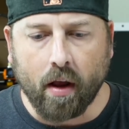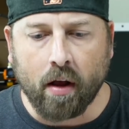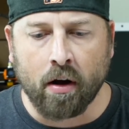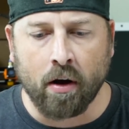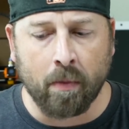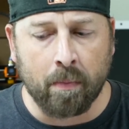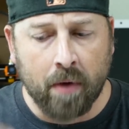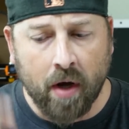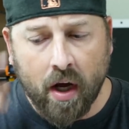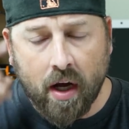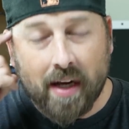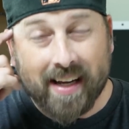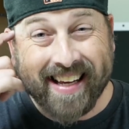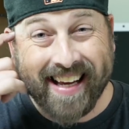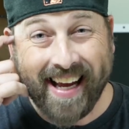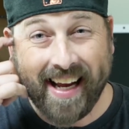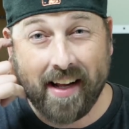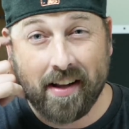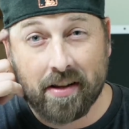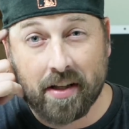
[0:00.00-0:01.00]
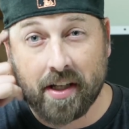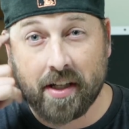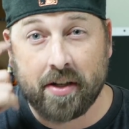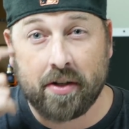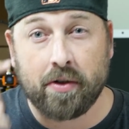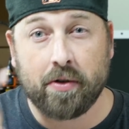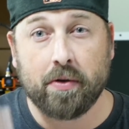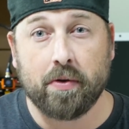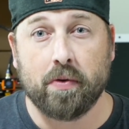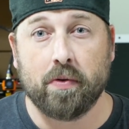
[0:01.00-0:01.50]
um, Kalyn
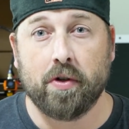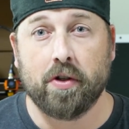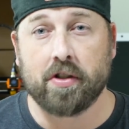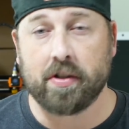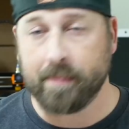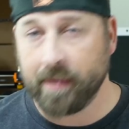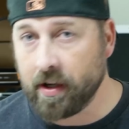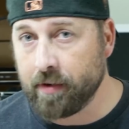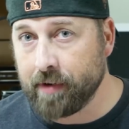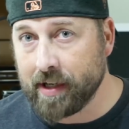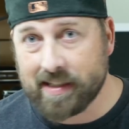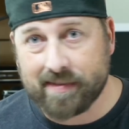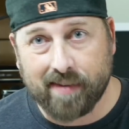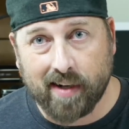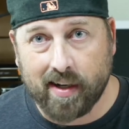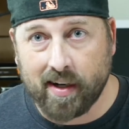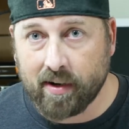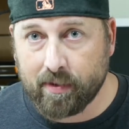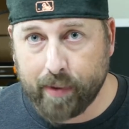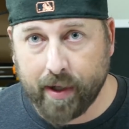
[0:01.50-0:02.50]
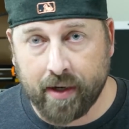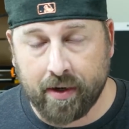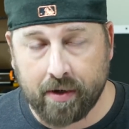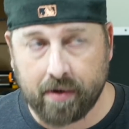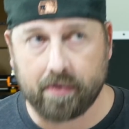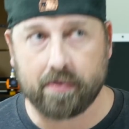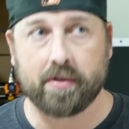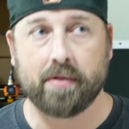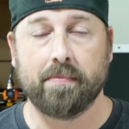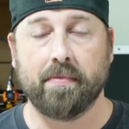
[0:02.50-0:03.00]
who used to be on raceflight and everybody
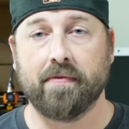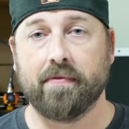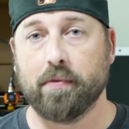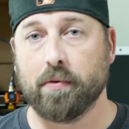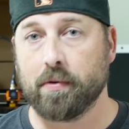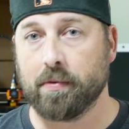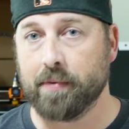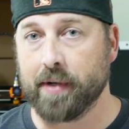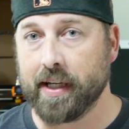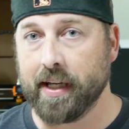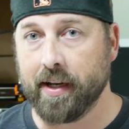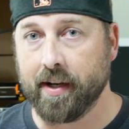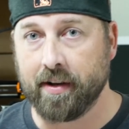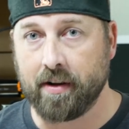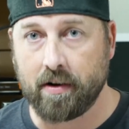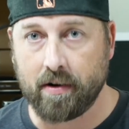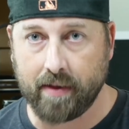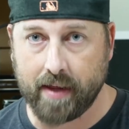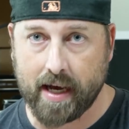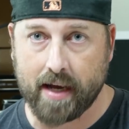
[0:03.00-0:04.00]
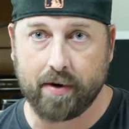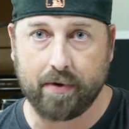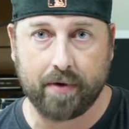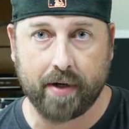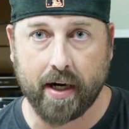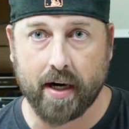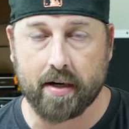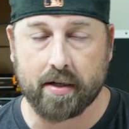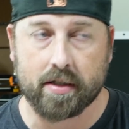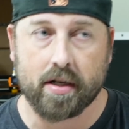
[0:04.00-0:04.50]
knows and before we get into all that who
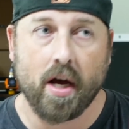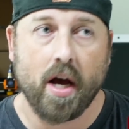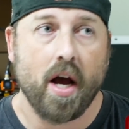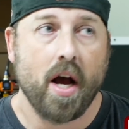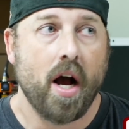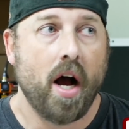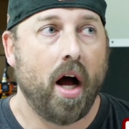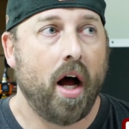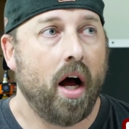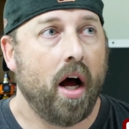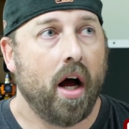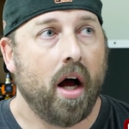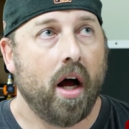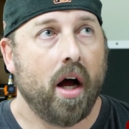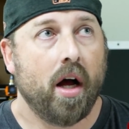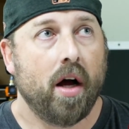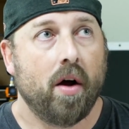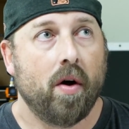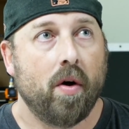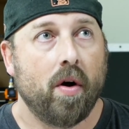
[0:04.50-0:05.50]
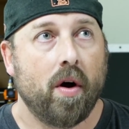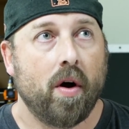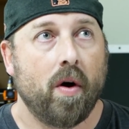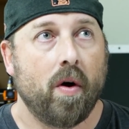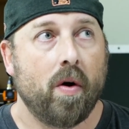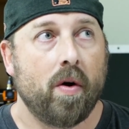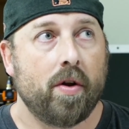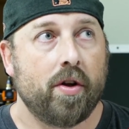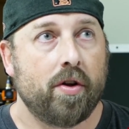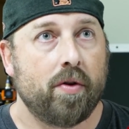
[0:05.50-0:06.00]
cares uh,
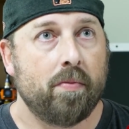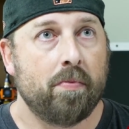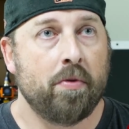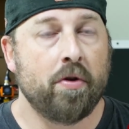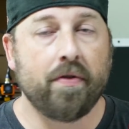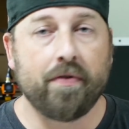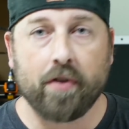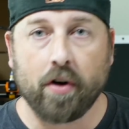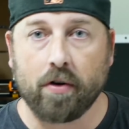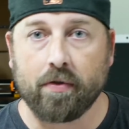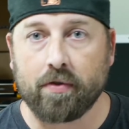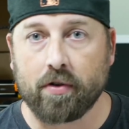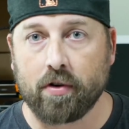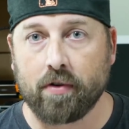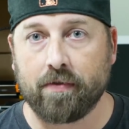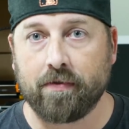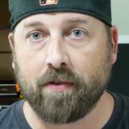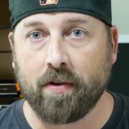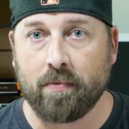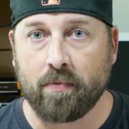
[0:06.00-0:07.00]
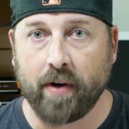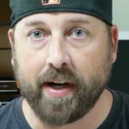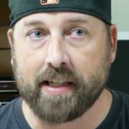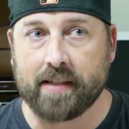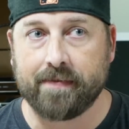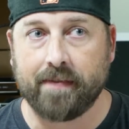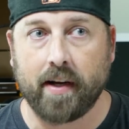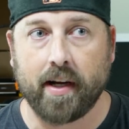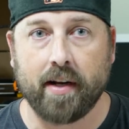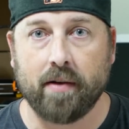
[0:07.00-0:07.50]
moved over from
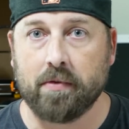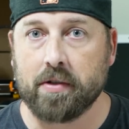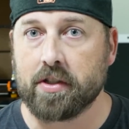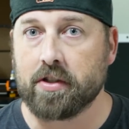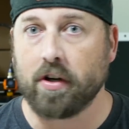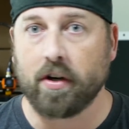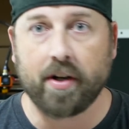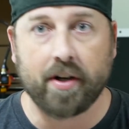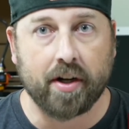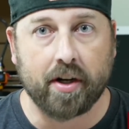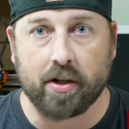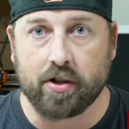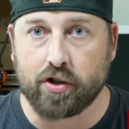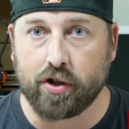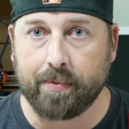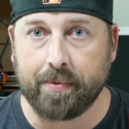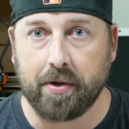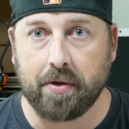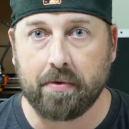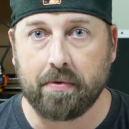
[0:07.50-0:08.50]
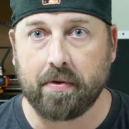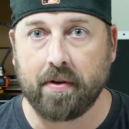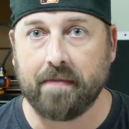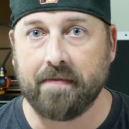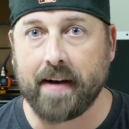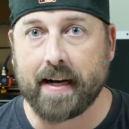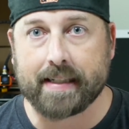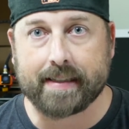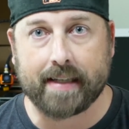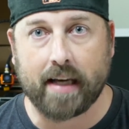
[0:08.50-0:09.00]
race flight and was starting to contribute the
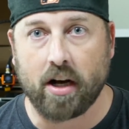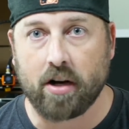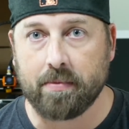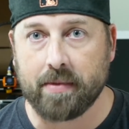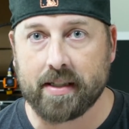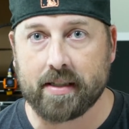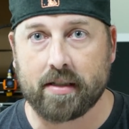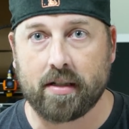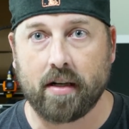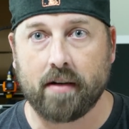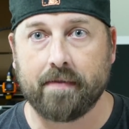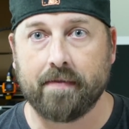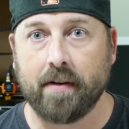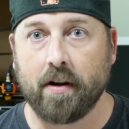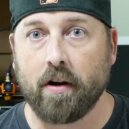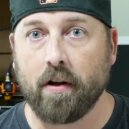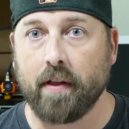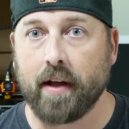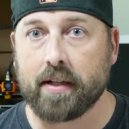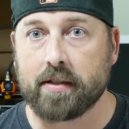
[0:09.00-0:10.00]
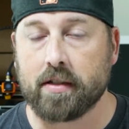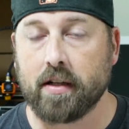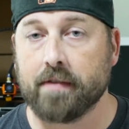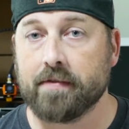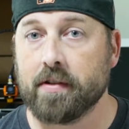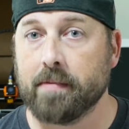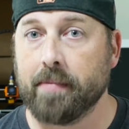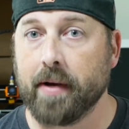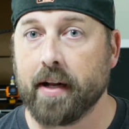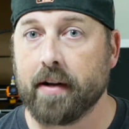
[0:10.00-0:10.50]
fast Kalman stuff and all that
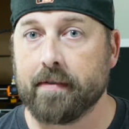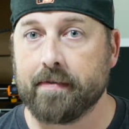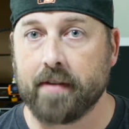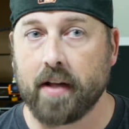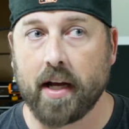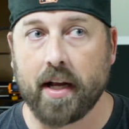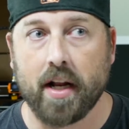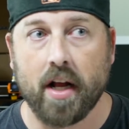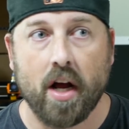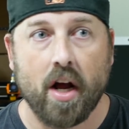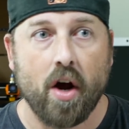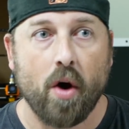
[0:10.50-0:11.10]
stuff to Betaflight.